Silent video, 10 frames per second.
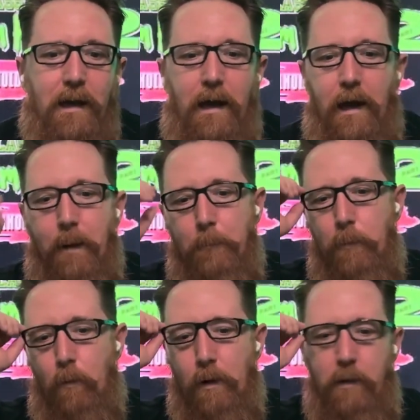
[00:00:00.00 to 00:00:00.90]
But
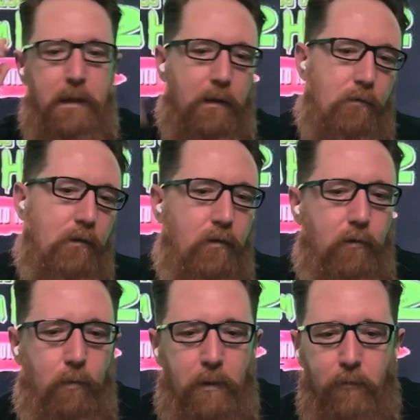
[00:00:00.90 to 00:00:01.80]
one of the other
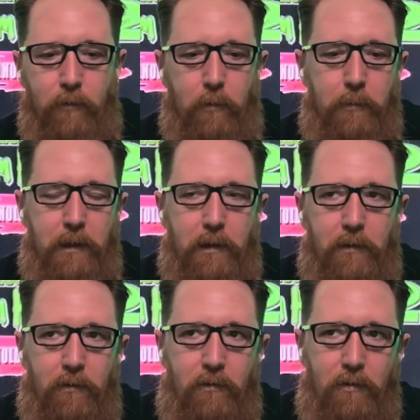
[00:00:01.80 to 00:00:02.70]
issues with the film
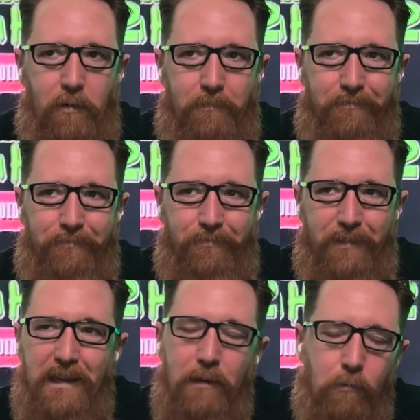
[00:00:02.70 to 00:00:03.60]
is
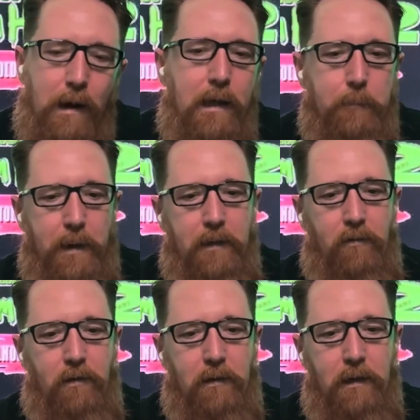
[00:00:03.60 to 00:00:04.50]
the erratic
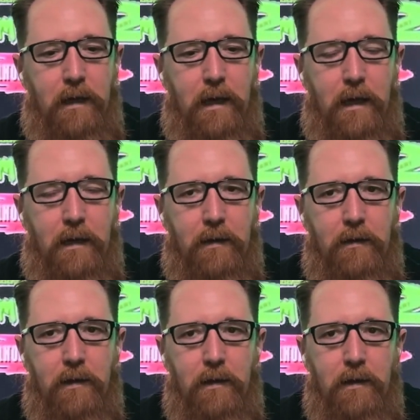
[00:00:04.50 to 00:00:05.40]
pacing, and
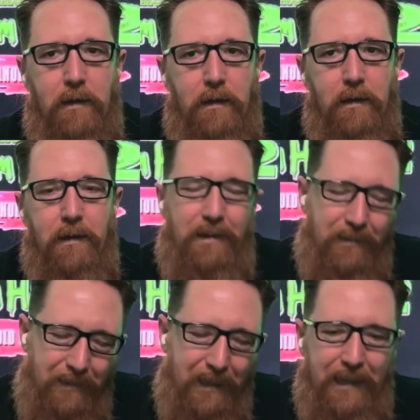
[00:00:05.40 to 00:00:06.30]

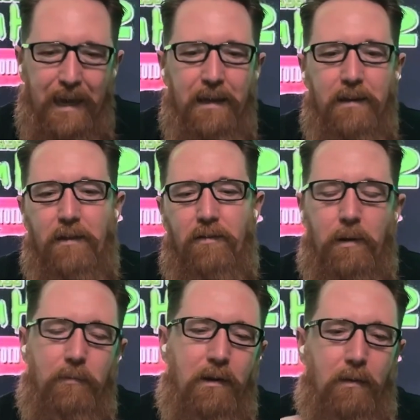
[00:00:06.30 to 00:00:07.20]
again, this
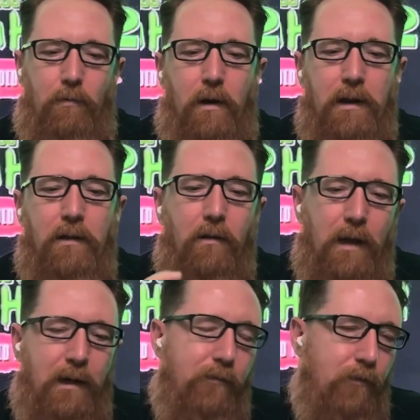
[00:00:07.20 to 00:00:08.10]
comes down to the writing, the
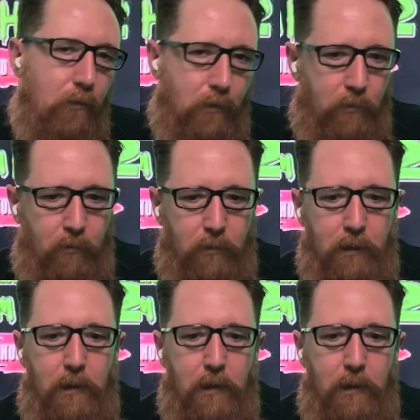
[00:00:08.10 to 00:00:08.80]
lack of focus.